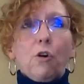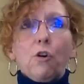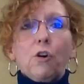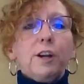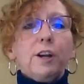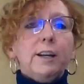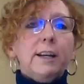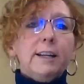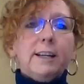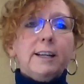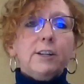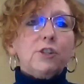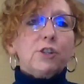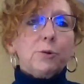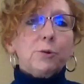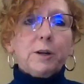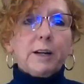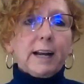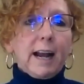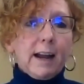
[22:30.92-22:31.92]
oriented
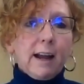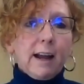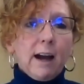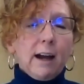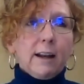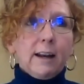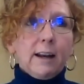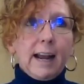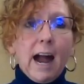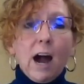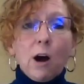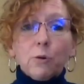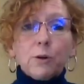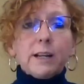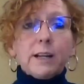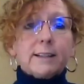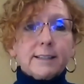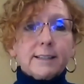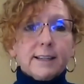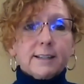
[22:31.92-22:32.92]
into an
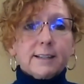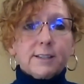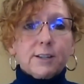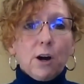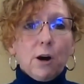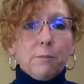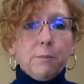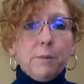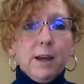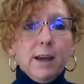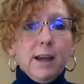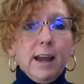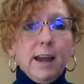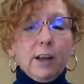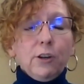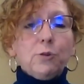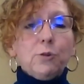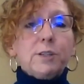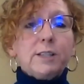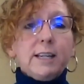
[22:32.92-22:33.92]
accounting system
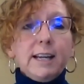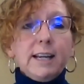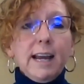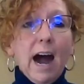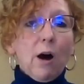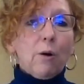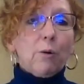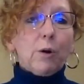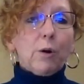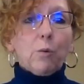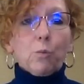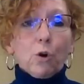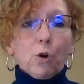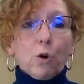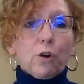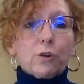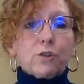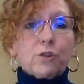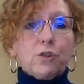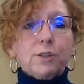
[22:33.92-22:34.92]
and you see how it
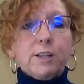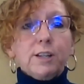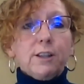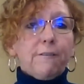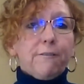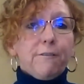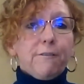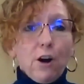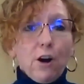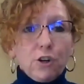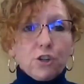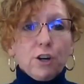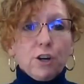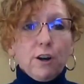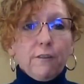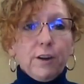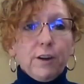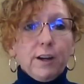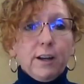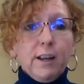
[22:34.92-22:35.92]
works. You see the
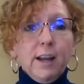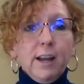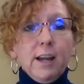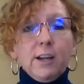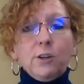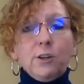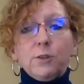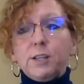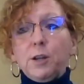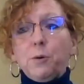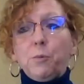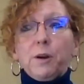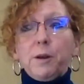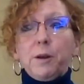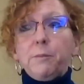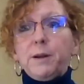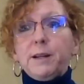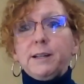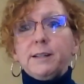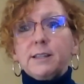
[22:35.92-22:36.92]
function of it. You see
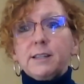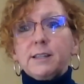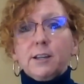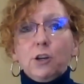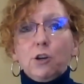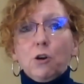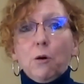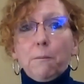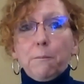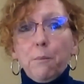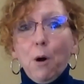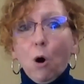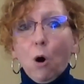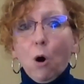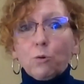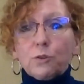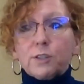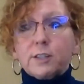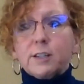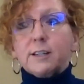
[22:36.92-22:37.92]
what it means to,
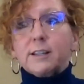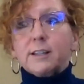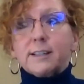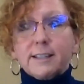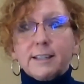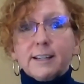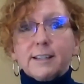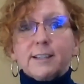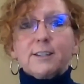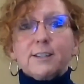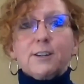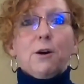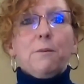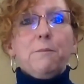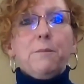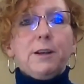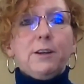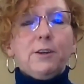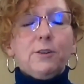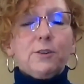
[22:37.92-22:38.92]
post in a
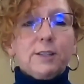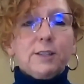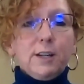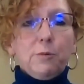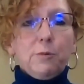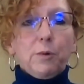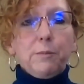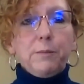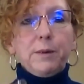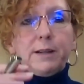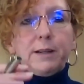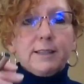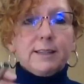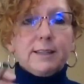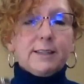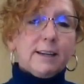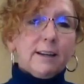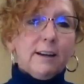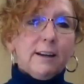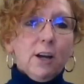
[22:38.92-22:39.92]
system, and you see what it
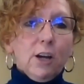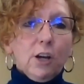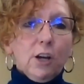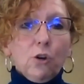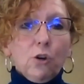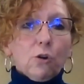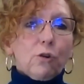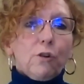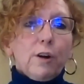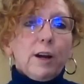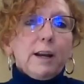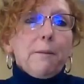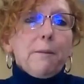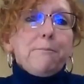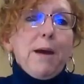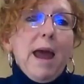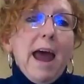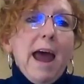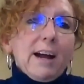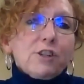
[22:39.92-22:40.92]
means to, create a
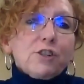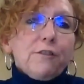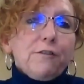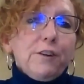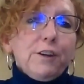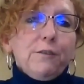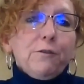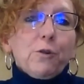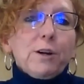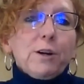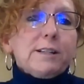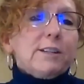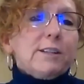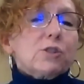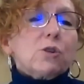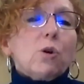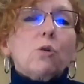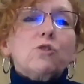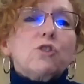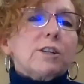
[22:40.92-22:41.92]
batch of
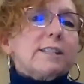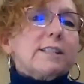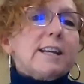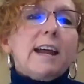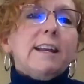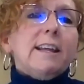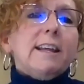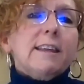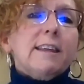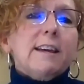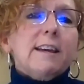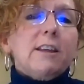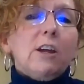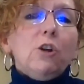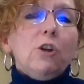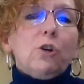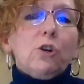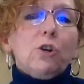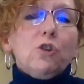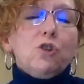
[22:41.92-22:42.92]
invoices. So just anything
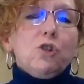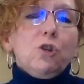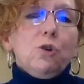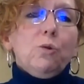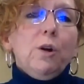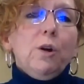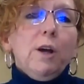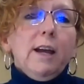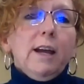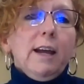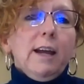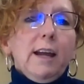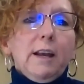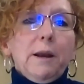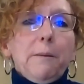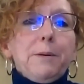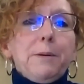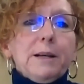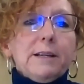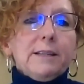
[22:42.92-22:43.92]
that you could do
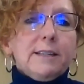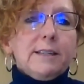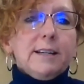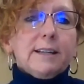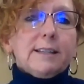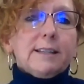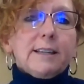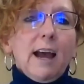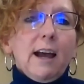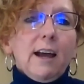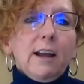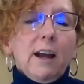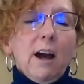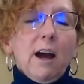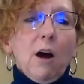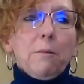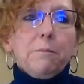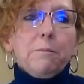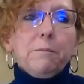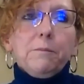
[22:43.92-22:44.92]
in a business that